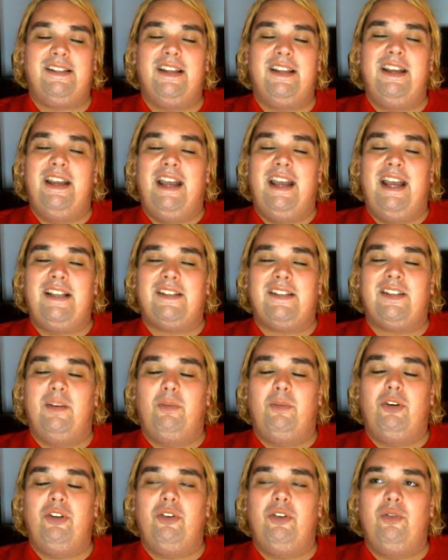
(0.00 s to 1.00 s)
As someone
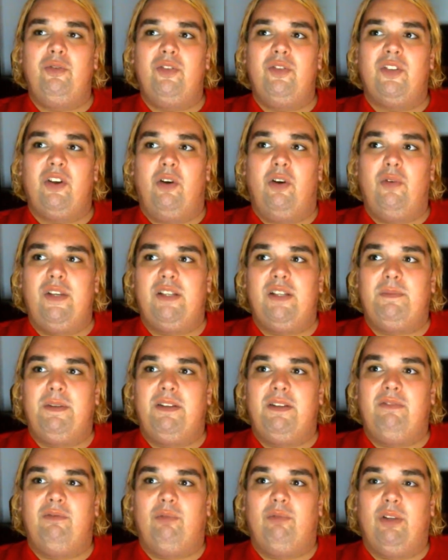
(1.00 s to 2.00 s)
who's always been
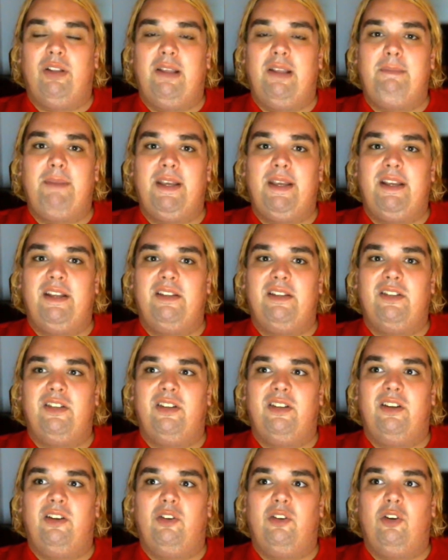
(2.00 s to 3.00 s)
really big
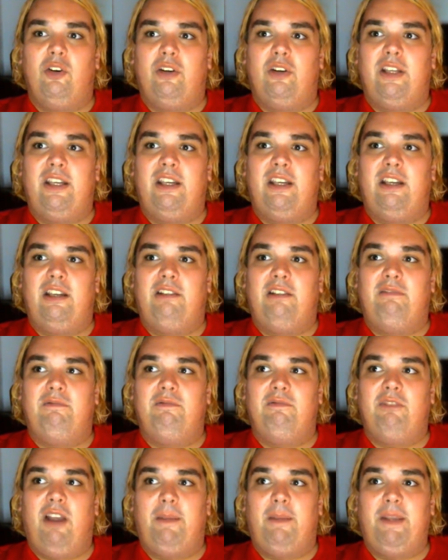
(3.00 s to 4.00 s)
into cooking and
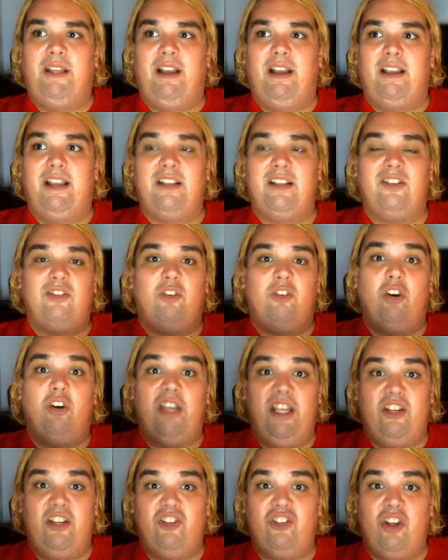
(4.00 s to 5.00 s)
I mean, I guess cooking
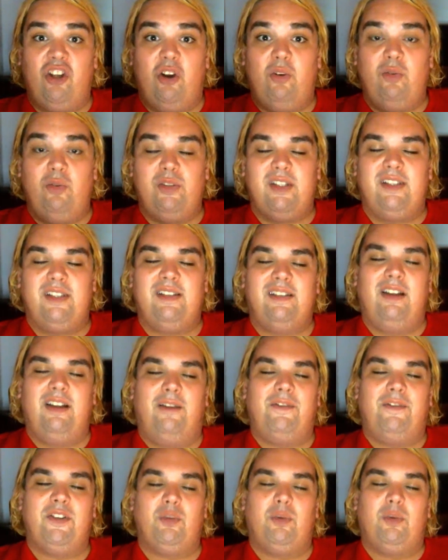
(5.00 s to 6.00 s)
shows and stuff
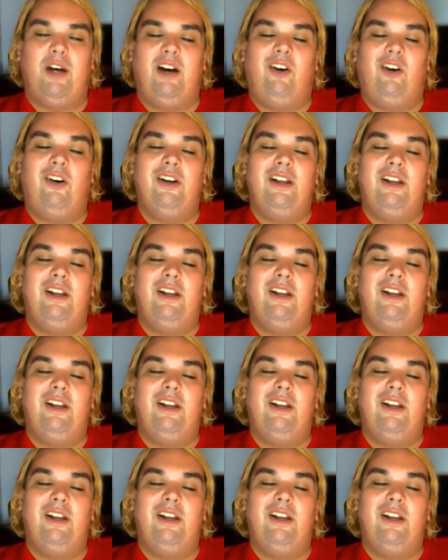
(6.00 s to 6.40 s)
as well,